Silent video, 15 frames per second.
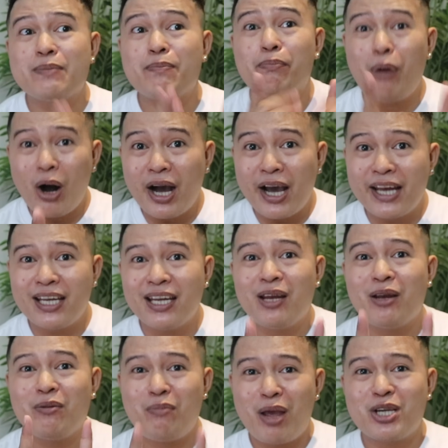but
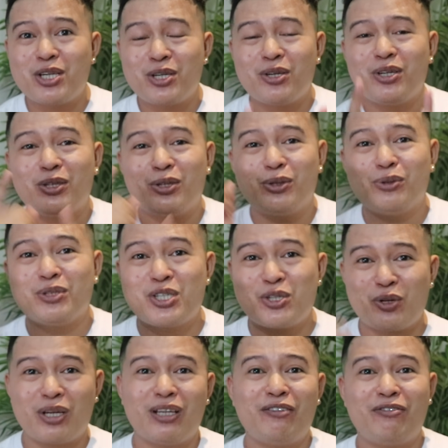make sure to
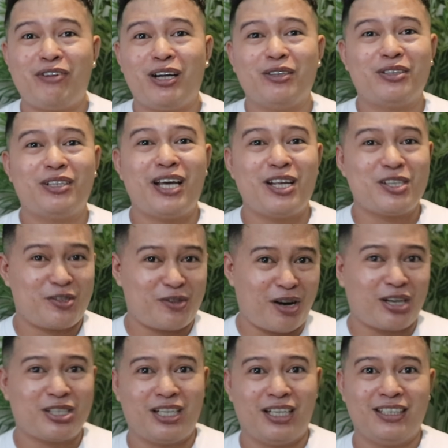strictly follow the
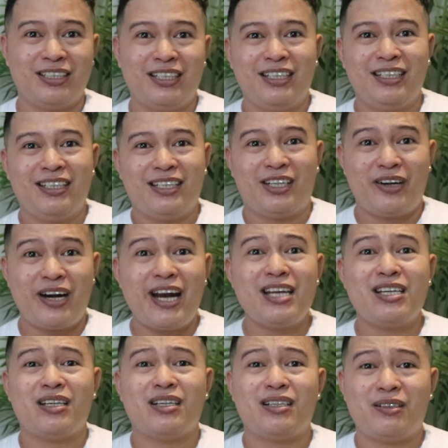instruction. Alright?
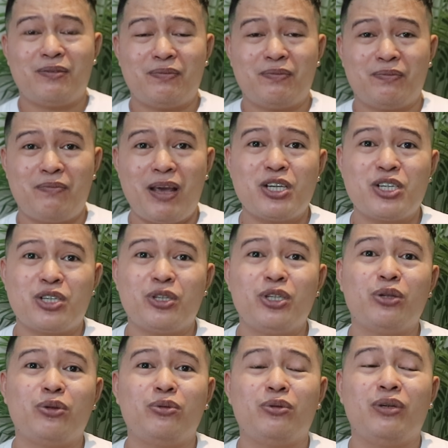Make sure
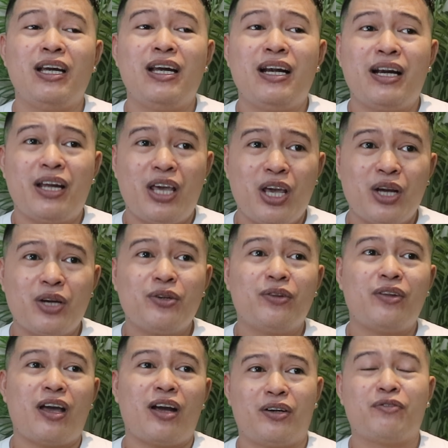to hear
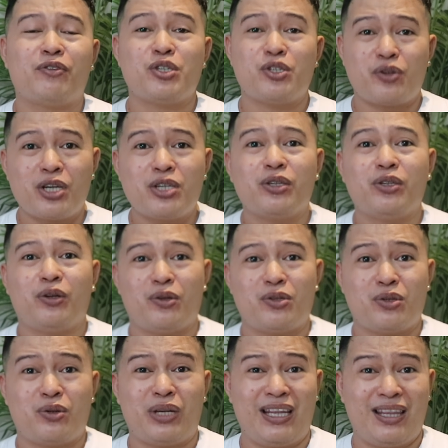their frustration also
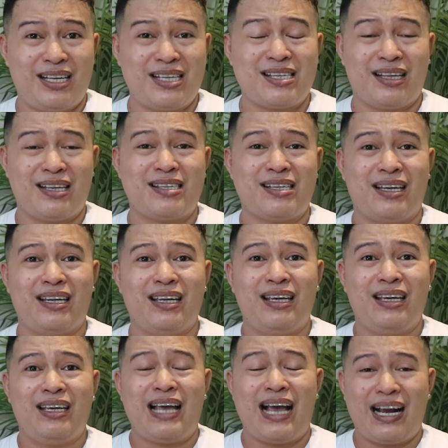in this lesson.
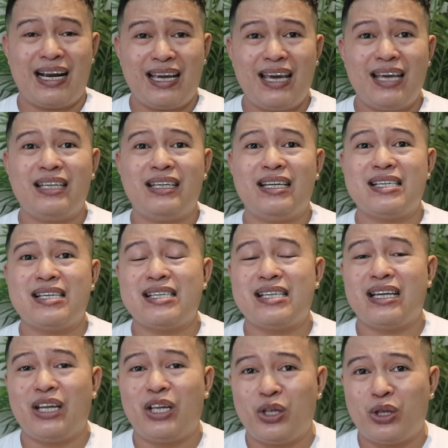Again, this is an
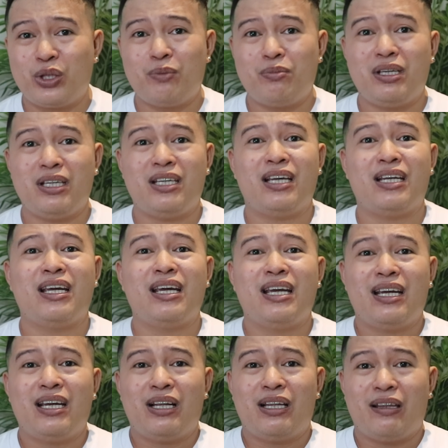intermediate
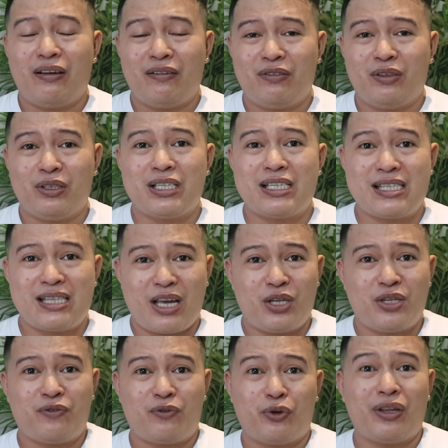level stage
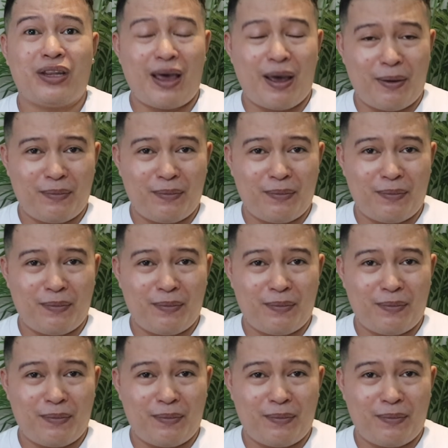for them.